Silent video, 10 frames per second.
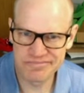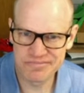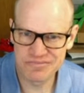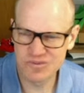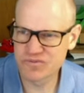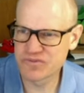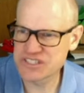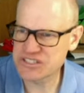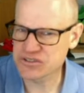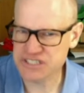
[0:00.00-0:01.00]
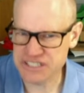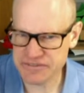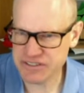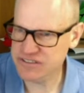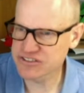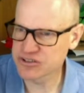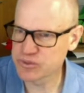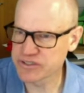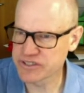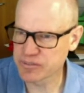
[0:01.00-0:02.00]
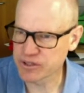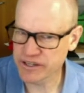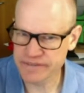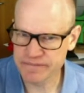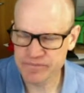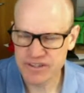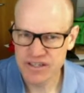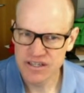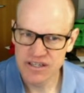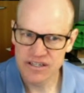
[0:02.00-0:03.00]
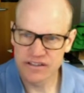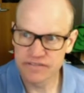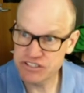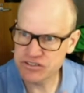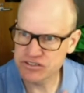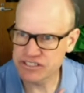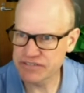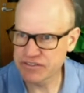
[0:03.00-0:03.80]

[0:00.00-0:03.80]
physical significance to the real number line. The physical significance